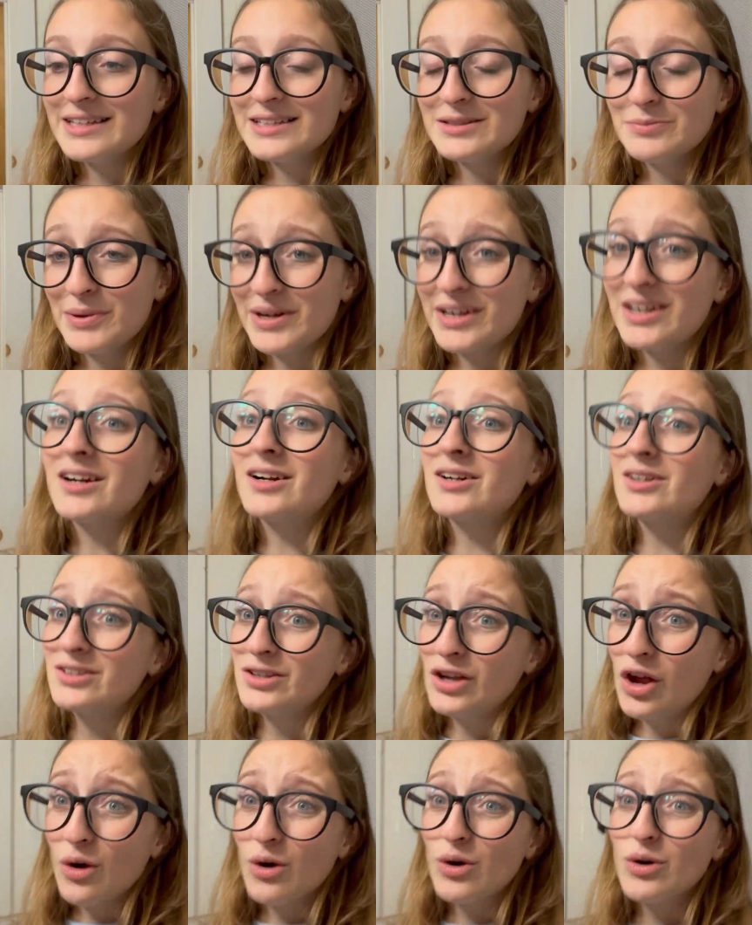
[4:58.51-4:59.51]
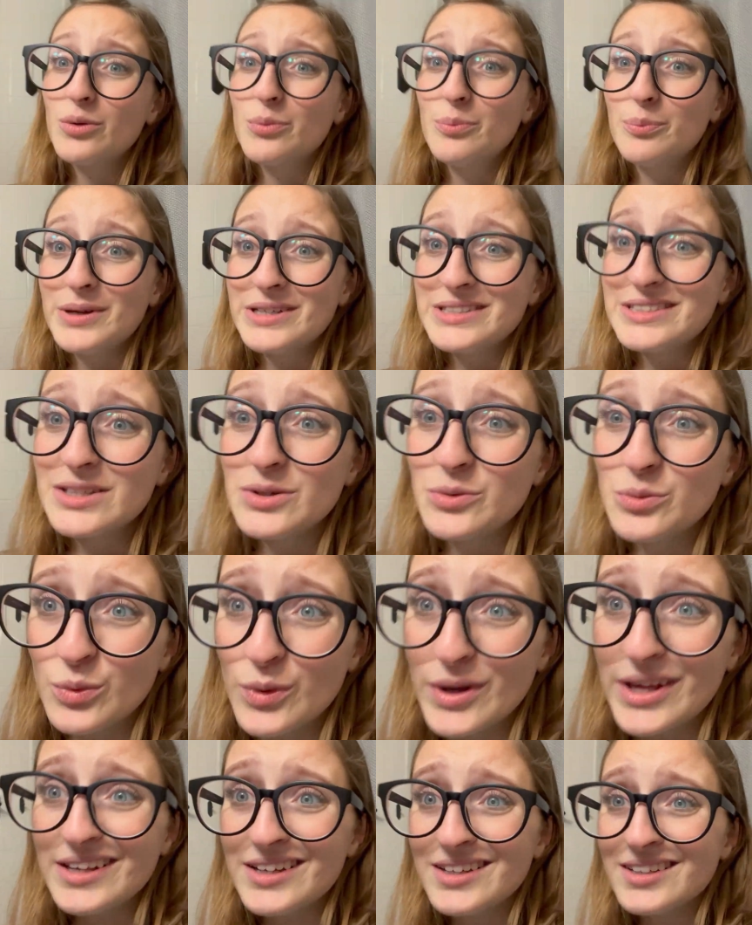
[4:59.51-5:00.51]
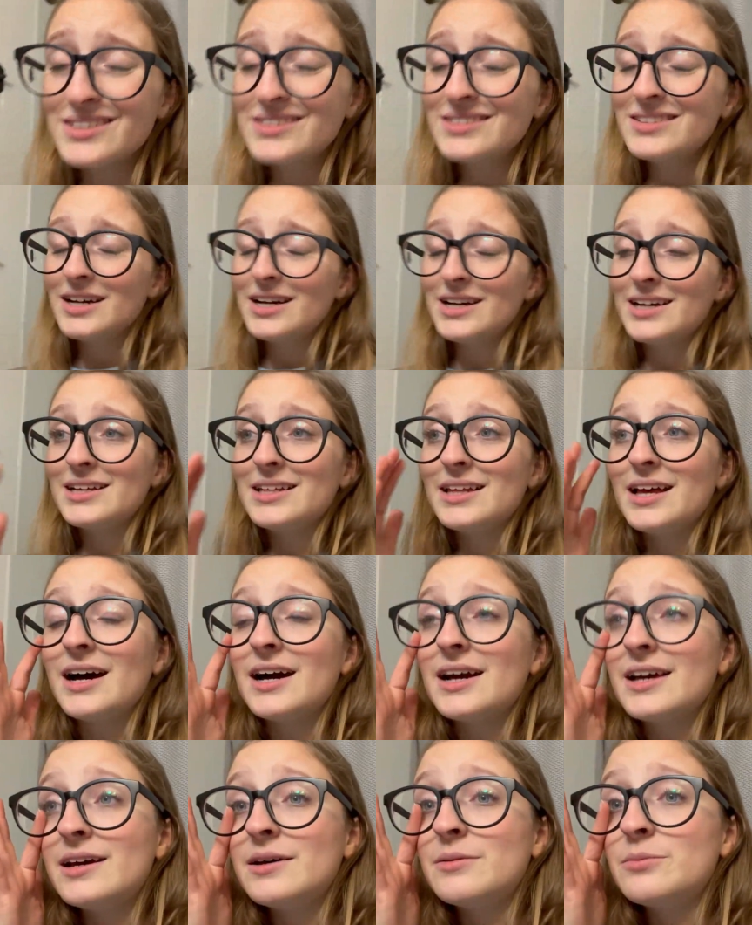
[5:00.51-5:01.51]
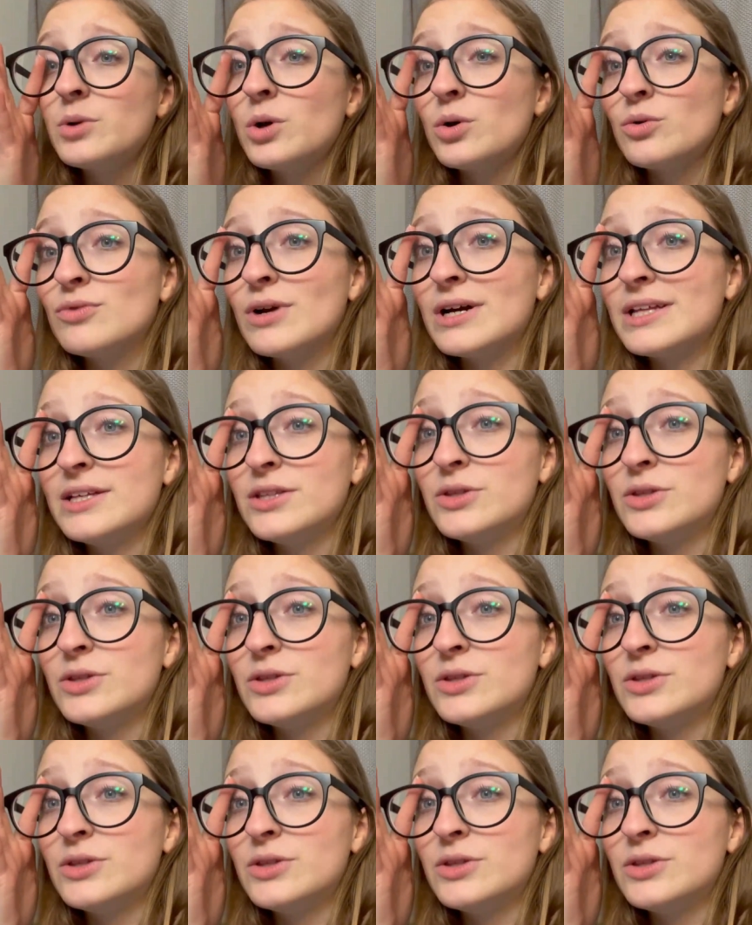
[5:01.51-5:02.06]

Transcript: It's been a long, busy week and I am ready